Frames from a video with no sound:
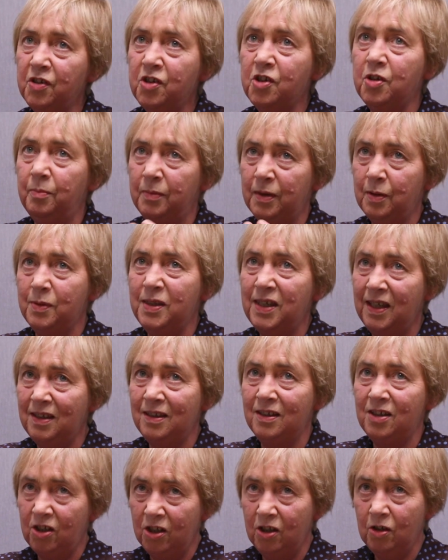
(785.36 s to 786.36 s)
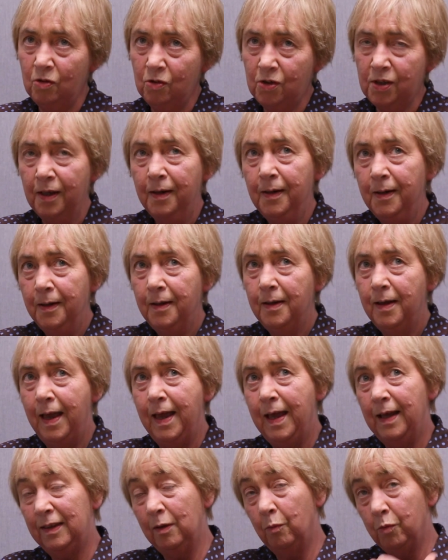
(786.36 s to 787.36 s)
something that was easy to use,
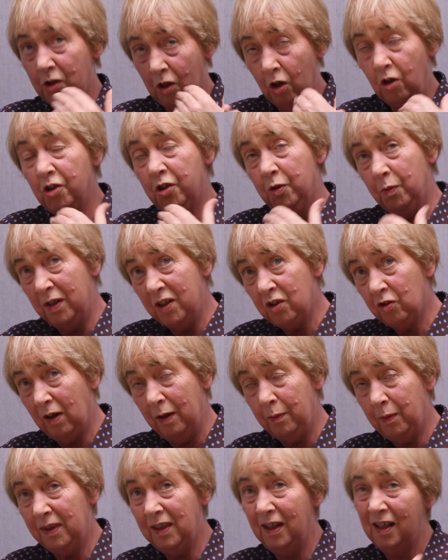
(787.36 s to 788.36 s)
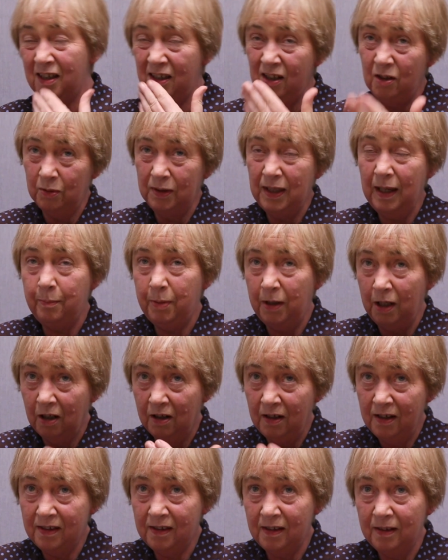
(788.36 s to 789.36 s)
that would also integrate with things, with
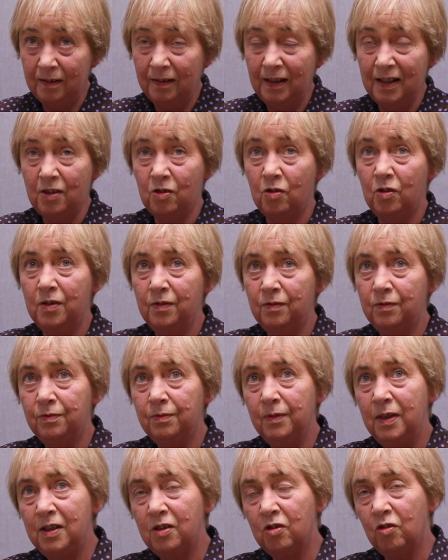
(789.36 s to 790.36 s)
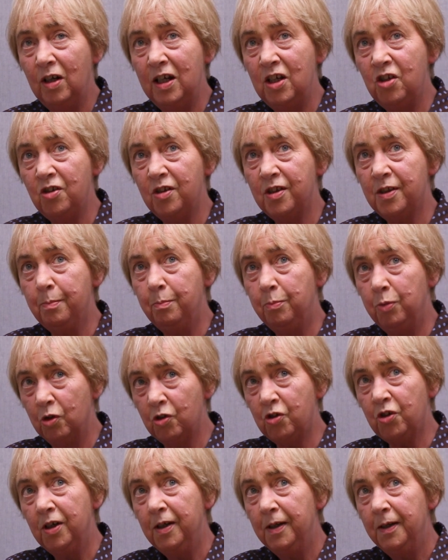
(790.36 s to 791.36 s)
APIs and that sort of integrations.
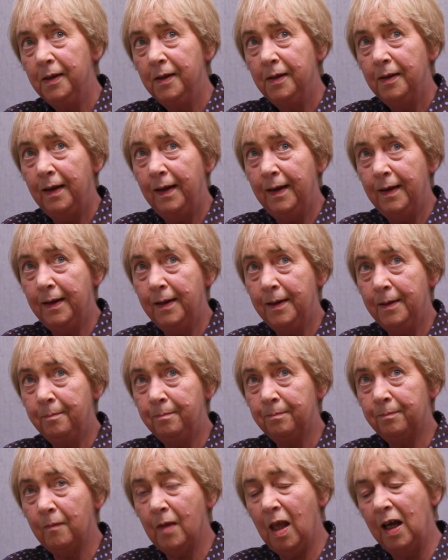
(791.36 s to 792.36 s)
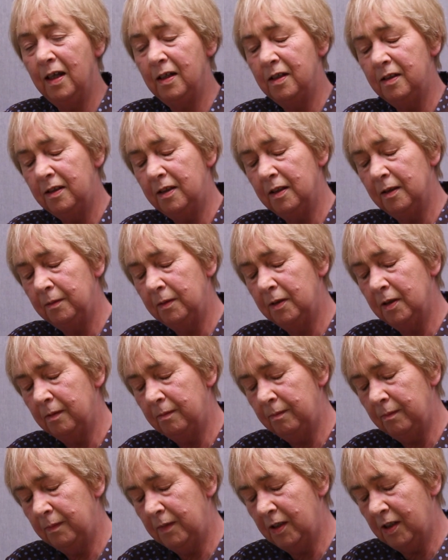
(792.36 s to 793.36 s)
But and the
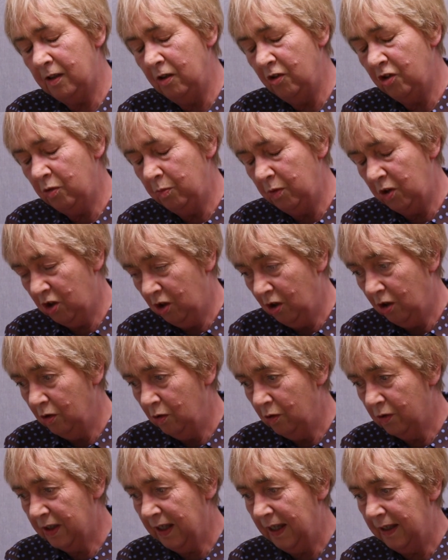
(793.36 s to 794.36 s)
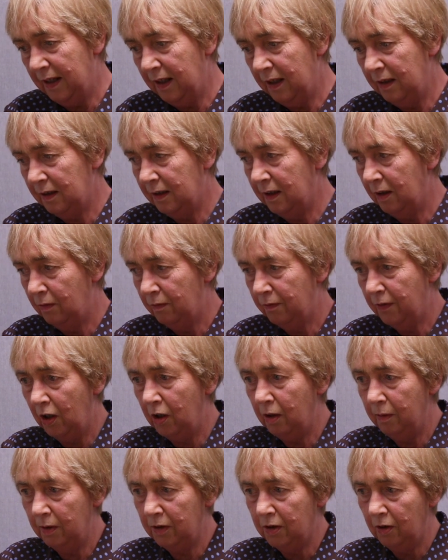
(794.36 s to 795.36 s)
solution we chose, they're
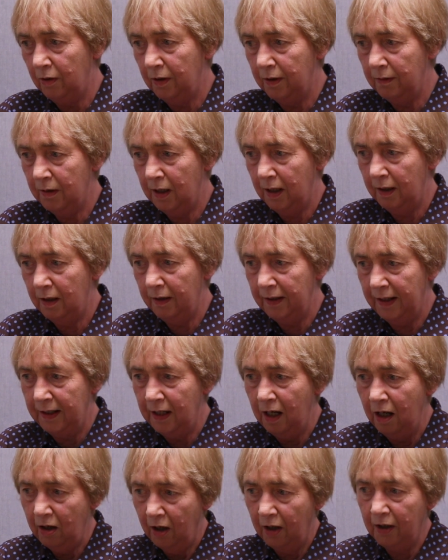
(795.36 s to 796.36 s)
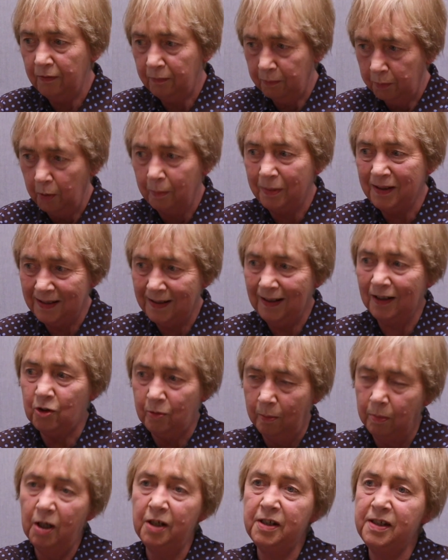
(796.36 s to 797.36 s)
in a lot of public sector
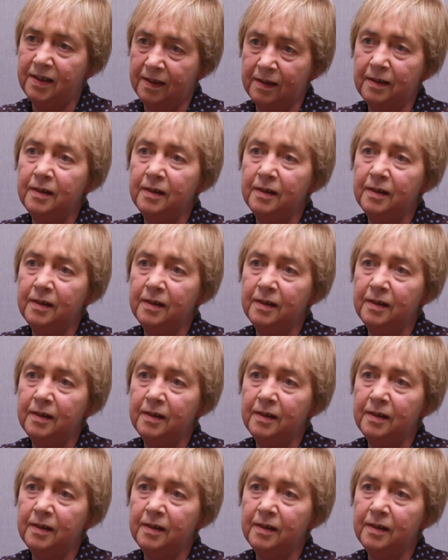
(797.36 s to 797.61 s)
bodies.